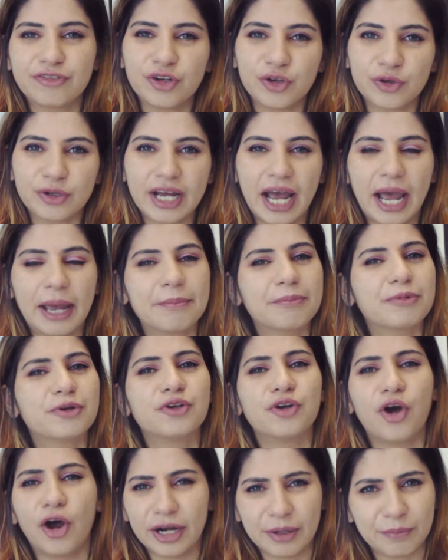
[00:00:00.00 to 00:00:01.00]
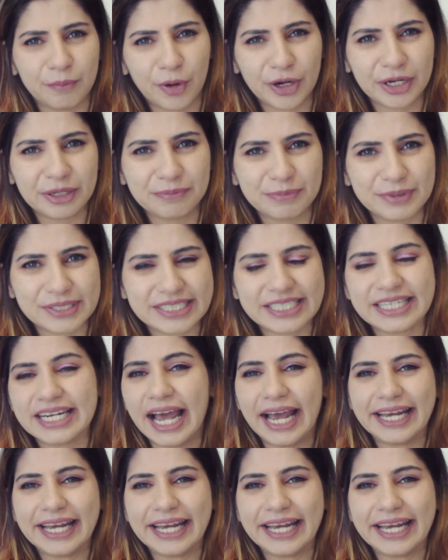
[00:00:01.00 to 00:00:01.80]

look, I'm not a morning person,